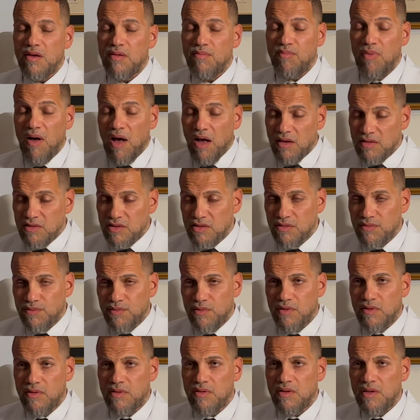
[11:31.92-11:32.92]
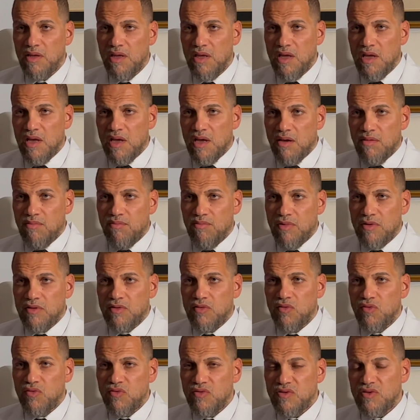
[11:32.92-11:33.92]
possible, but to
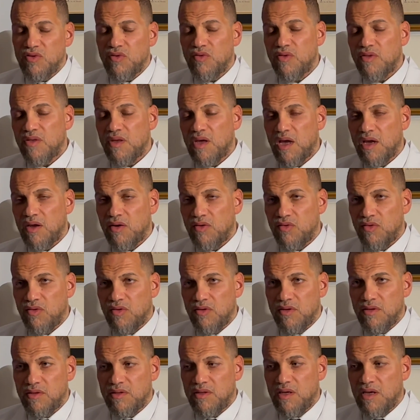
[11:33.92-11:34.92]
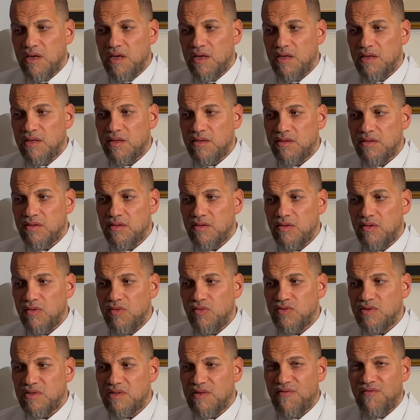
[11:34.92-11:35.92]
lose your thyroid and
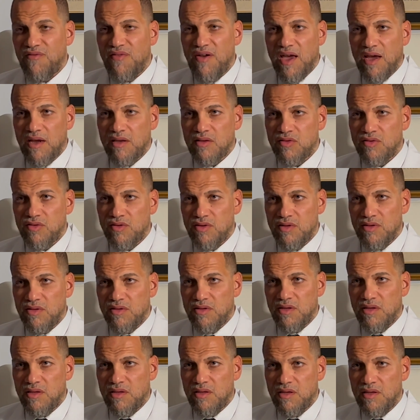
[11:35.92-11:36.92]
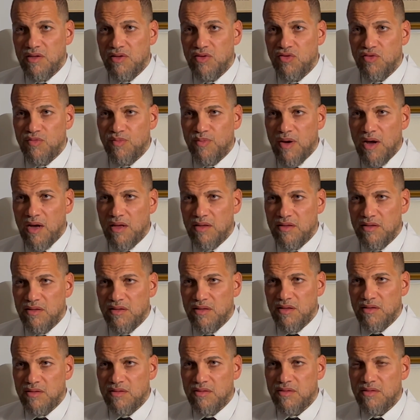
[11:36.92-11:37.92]
lose the factory that in your body
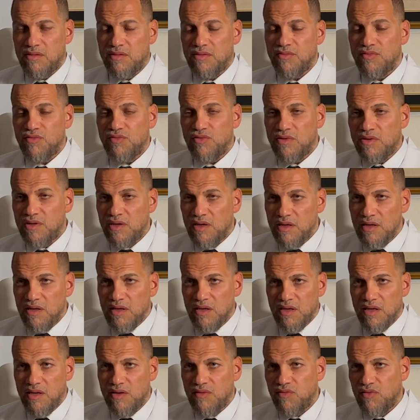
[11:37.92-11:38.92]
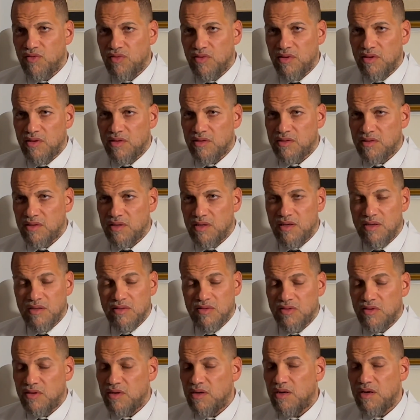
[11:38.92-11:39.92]
that routinely gave you this
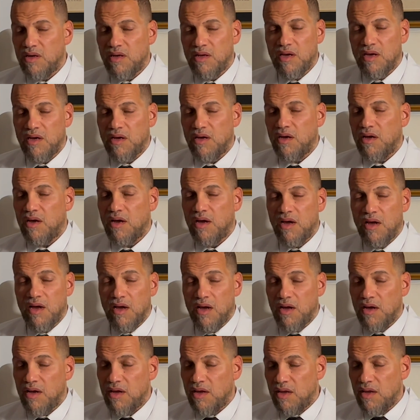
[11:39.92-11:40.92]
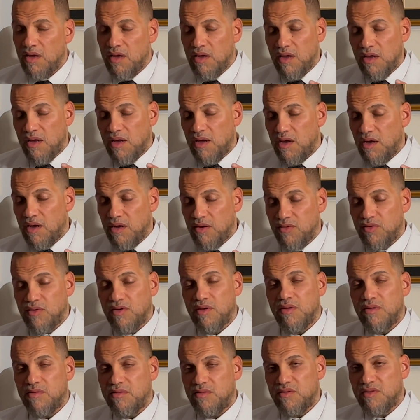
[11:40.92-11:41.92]
is really a, a
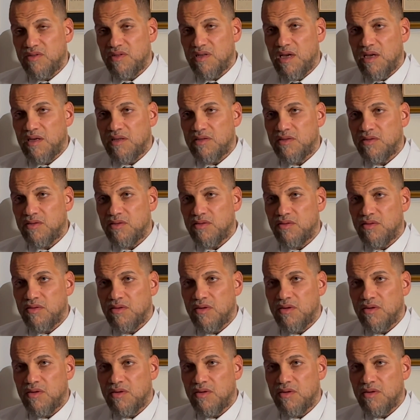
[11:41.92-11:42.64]
real disaster.